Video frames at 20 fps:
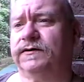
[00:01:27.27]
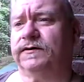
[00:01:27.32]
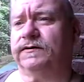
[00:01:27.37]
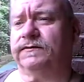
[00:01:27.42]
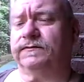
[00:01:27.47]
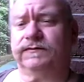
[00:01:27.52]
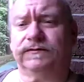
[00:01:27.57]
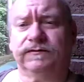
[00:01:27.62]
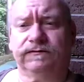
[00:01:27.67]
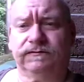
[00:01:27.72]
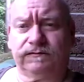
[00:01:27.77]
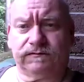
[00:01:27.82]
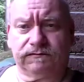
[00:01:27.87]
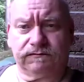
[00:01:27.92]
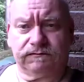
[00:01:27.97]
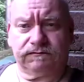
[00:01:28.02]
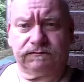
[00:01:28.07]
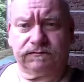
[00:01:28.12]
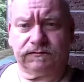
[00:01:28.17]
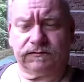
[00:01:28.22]
know,
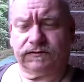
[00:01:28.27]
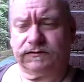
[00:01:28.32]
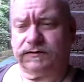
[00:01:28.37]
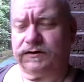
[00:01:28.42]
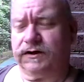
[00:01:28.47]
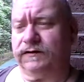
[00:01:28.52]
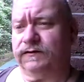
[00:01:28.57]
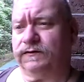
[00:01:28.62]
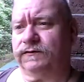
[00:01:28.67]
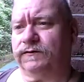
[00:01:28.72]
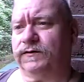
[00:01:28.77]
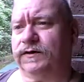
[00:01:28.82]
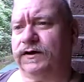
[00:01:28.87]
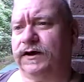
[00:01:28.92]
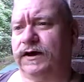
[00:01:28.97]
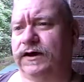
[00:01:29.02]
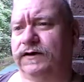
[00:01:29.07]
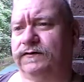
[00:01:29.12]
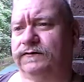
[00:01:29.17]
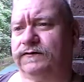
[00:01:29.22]
getting through
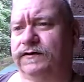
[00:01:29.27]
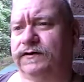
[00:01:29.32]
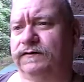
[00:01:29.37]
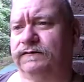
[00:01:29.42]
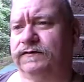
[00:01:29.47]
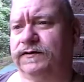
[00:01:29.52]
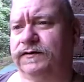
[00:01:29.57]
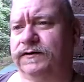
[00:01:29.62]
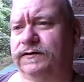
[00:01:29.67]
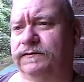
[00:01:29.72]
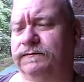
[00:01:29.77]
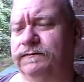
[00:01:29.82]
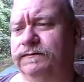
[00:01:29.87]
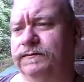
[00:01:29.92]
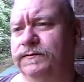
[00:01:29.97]
the ice and everything.